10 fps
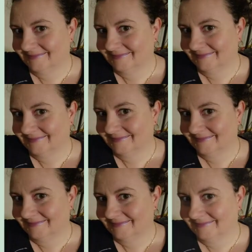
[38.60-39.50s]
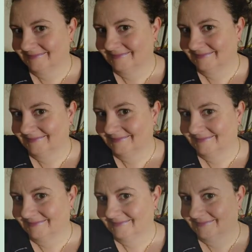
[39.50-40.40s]

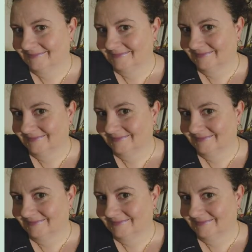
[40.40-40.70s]
Nothing is said.